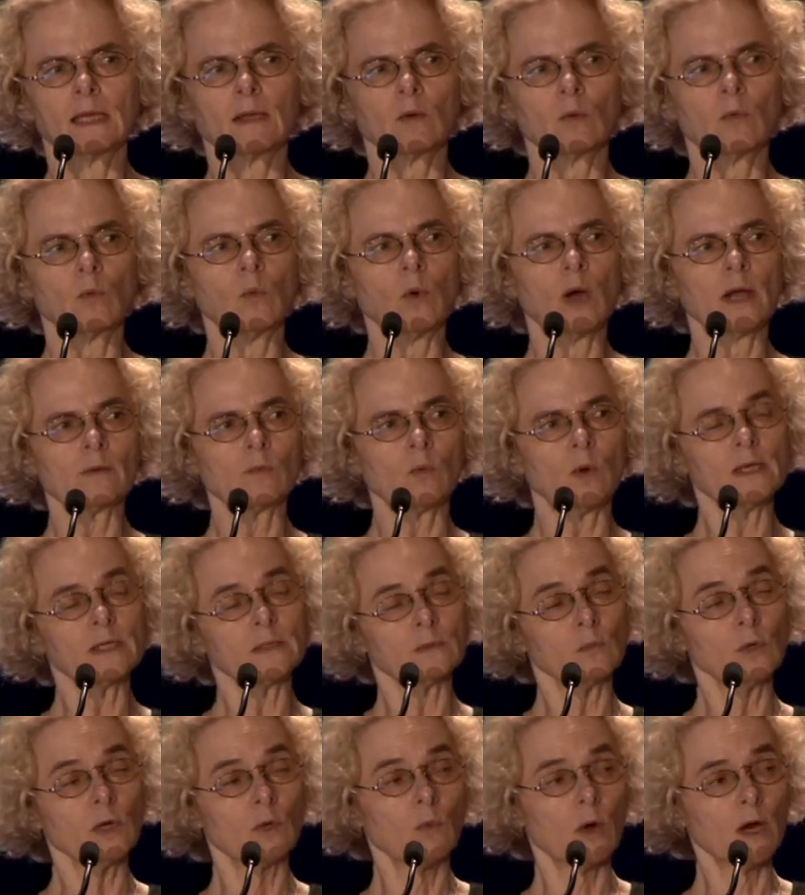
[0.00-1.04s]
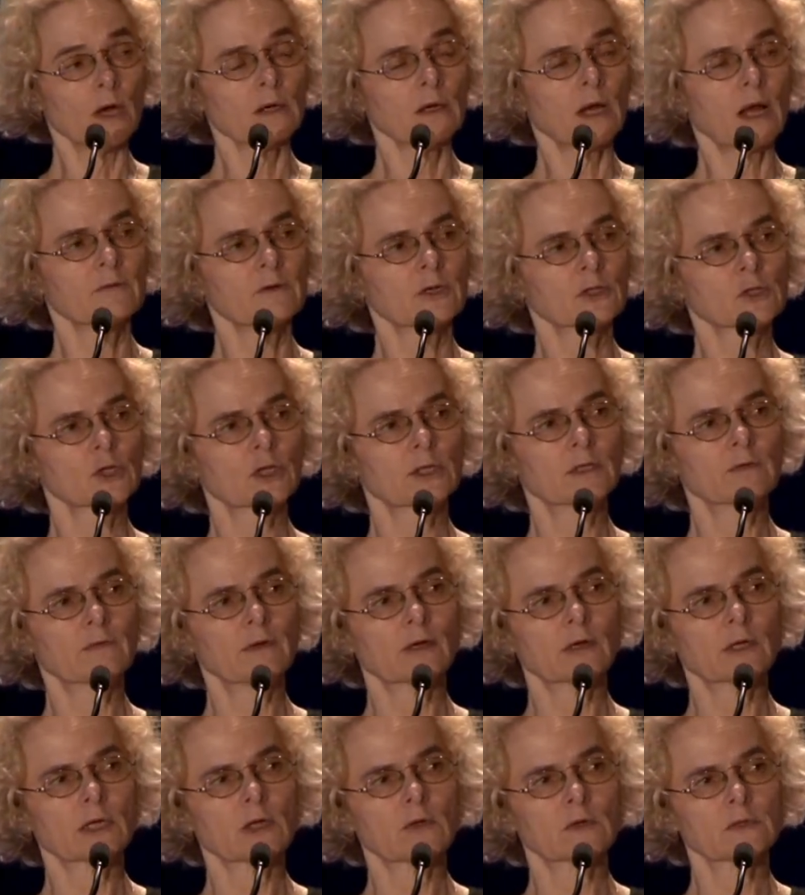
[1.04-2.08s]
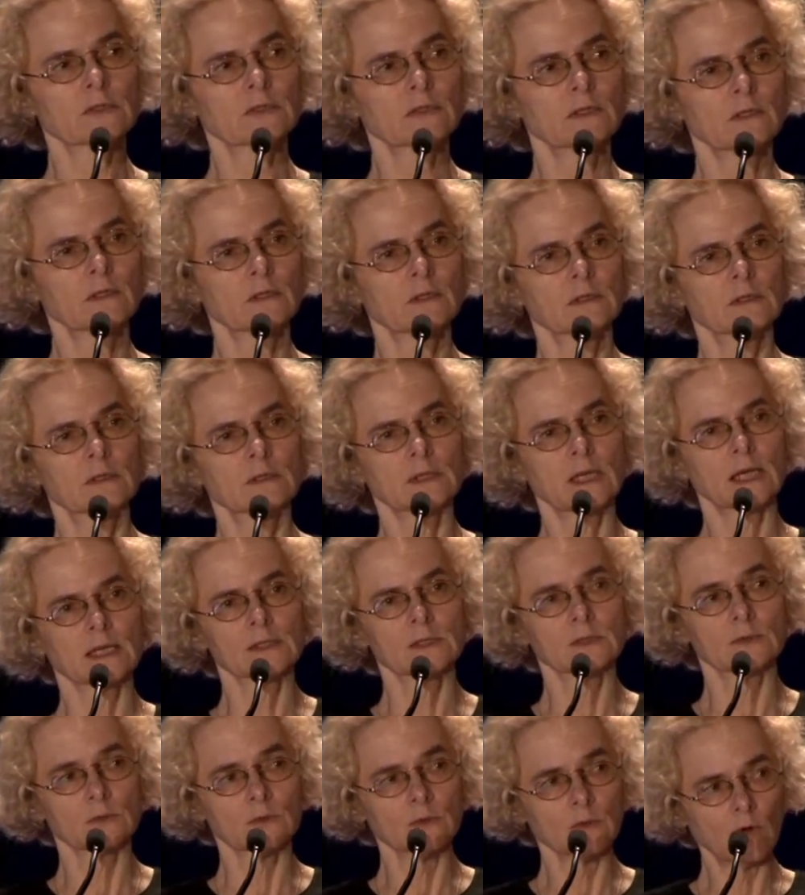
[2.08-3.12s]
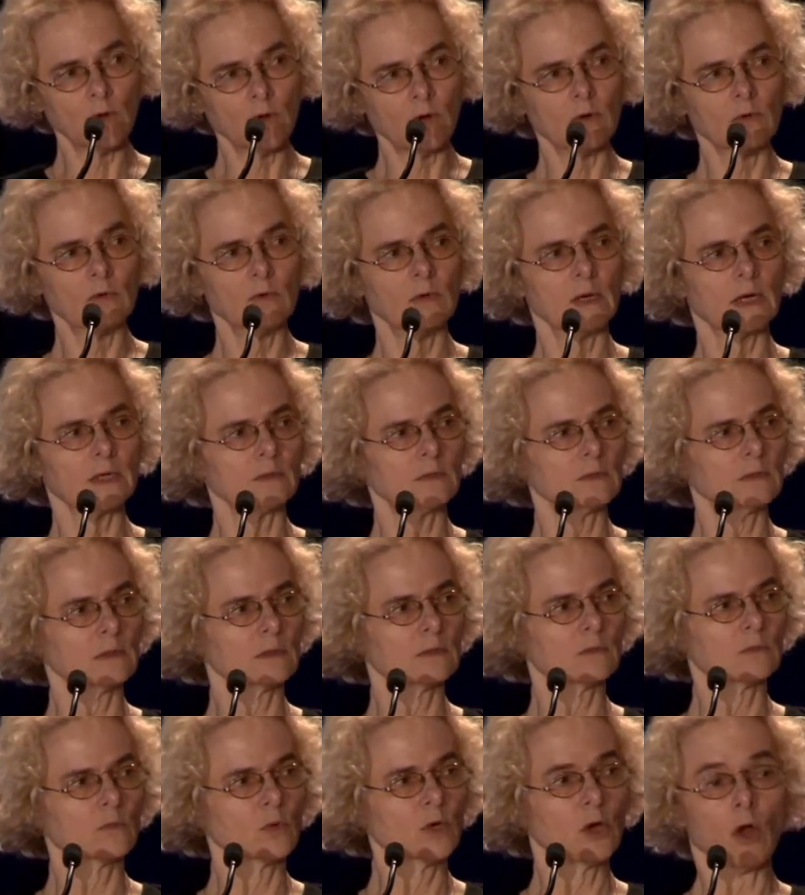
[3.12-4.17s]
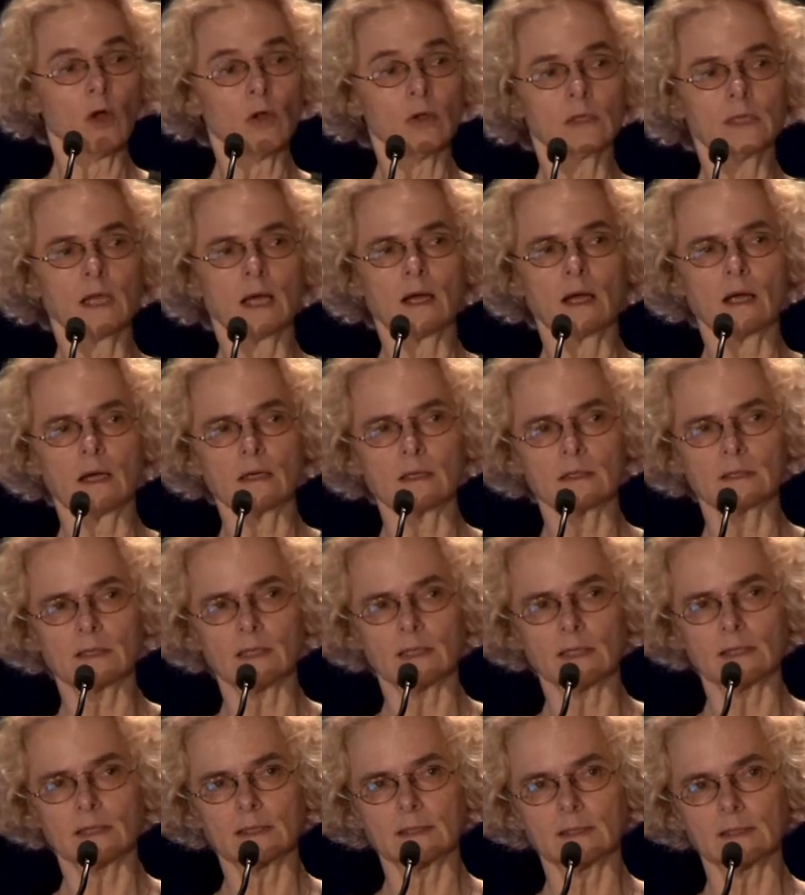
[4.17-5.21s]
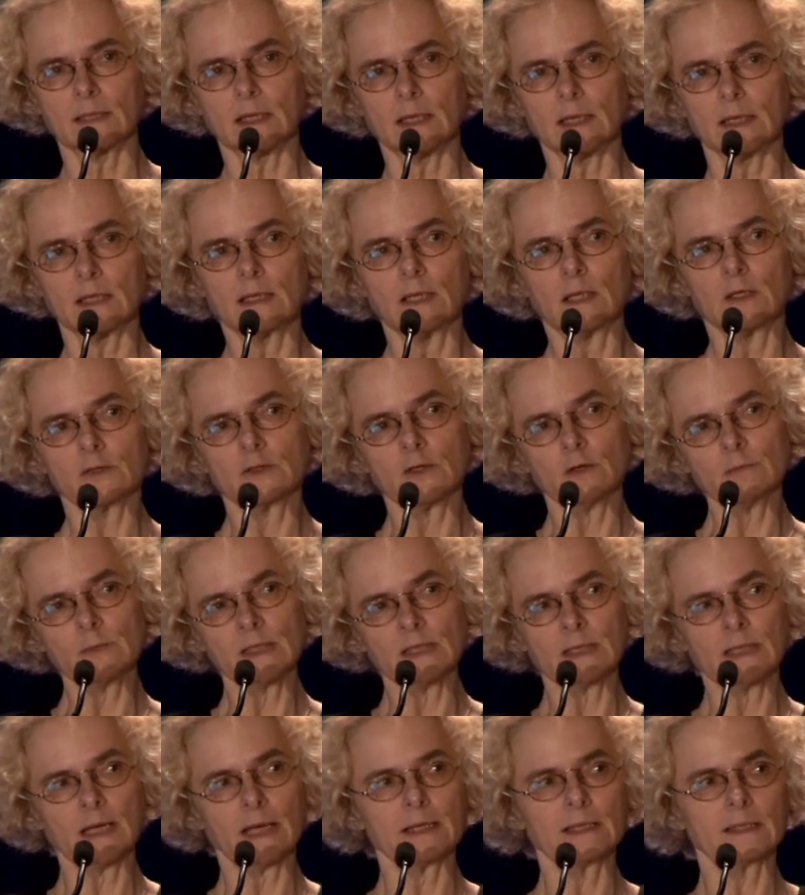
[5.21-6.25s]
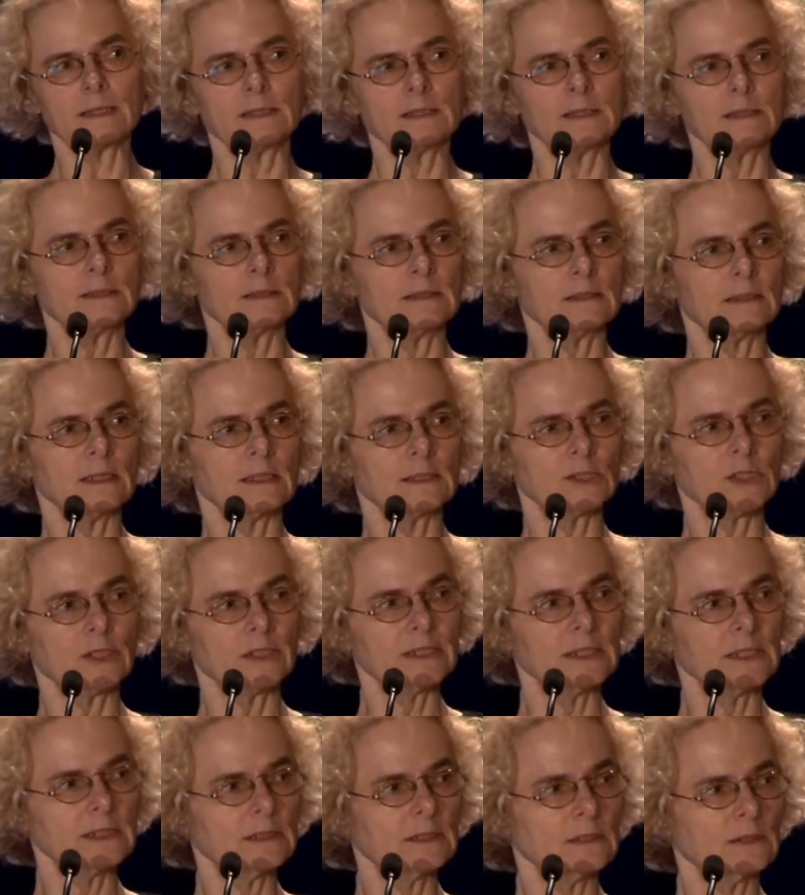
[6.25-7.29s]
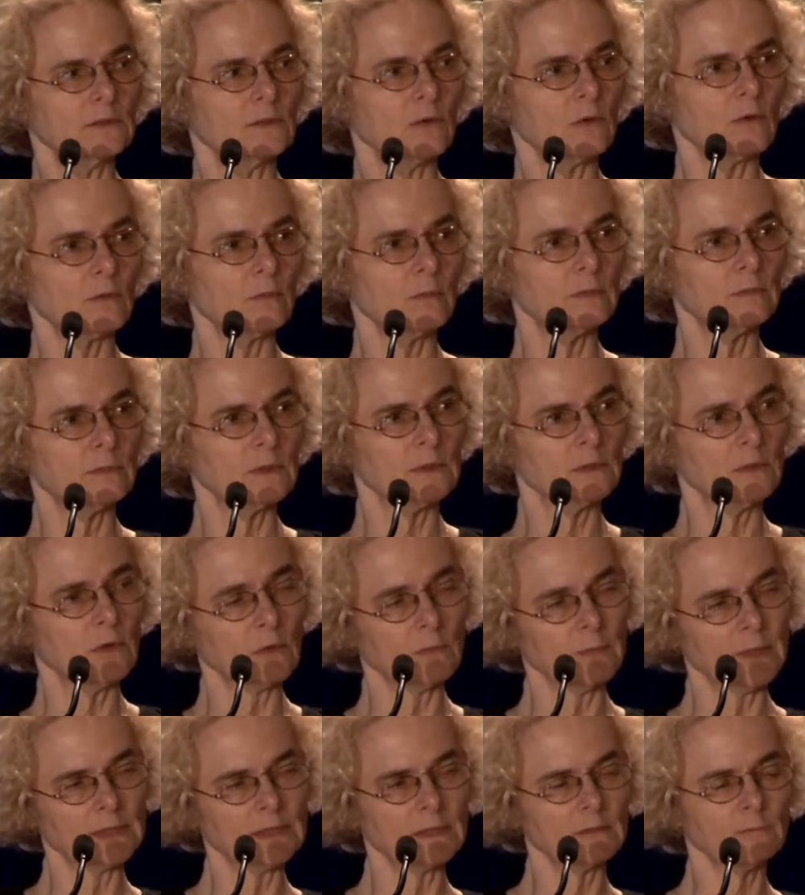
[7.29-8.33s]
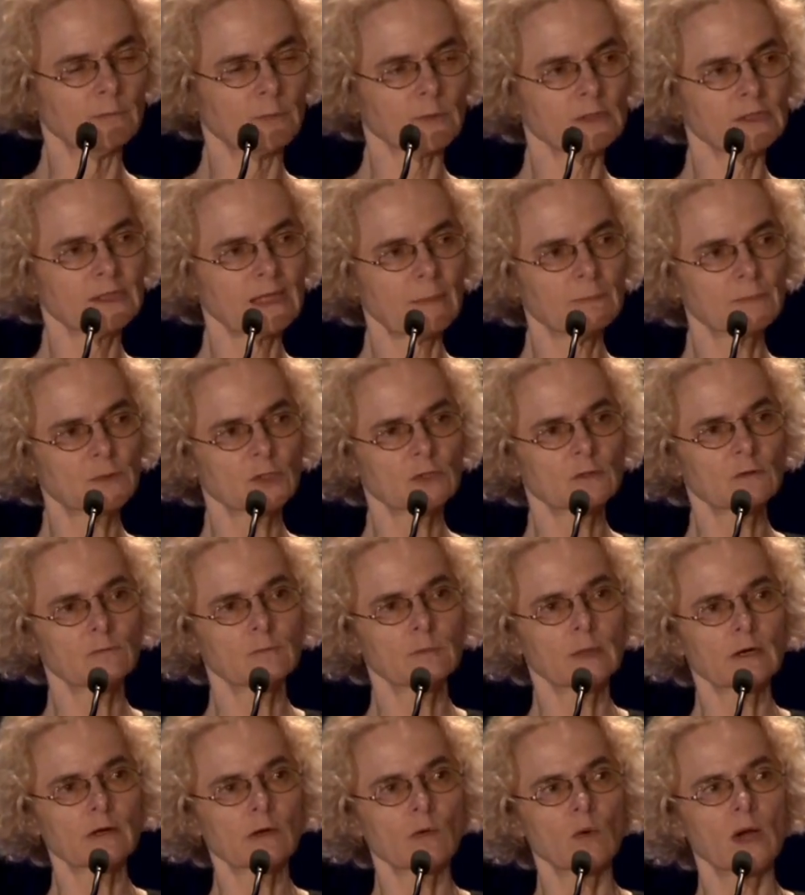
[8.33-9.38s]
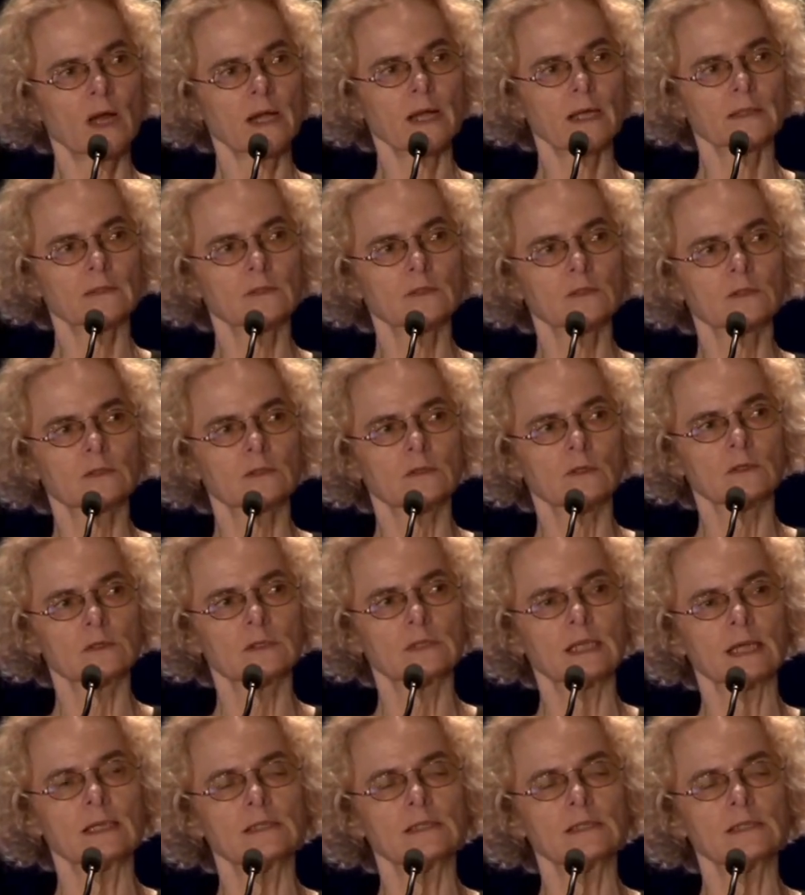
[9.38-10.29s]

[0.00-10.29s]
We were actually very concerned, as you know, and we all are, that something like this, the changes in normative perception of marijuana is not